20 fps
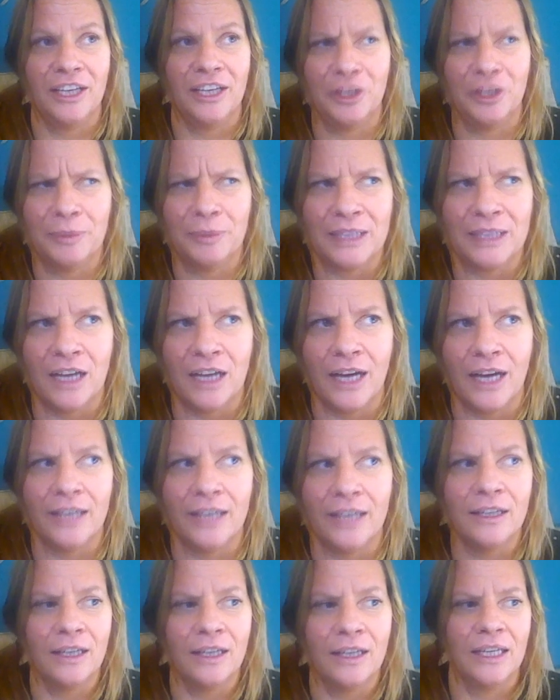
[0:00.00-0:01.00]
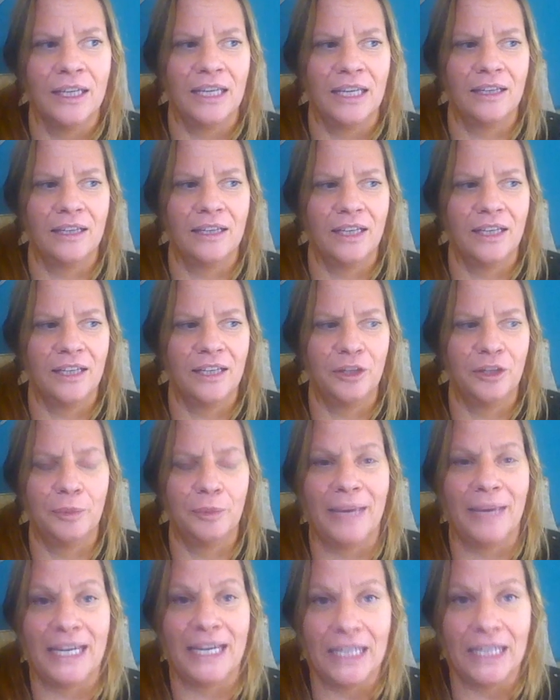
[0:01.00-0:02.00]
in humankind, in, in
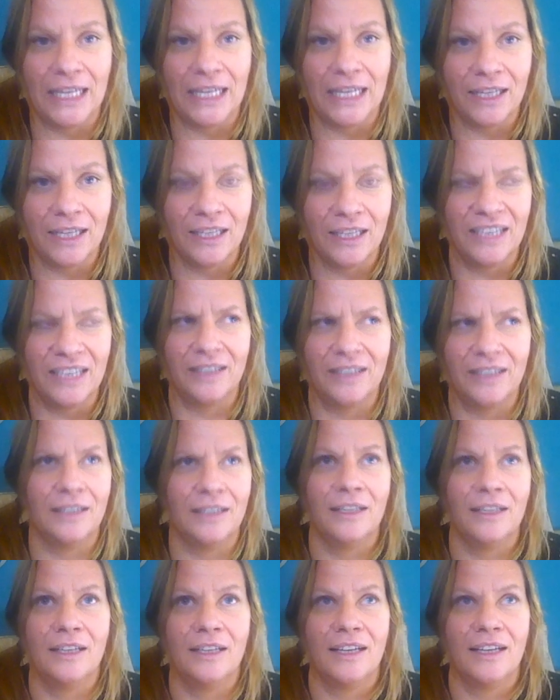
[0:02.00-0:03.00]
humanity, in,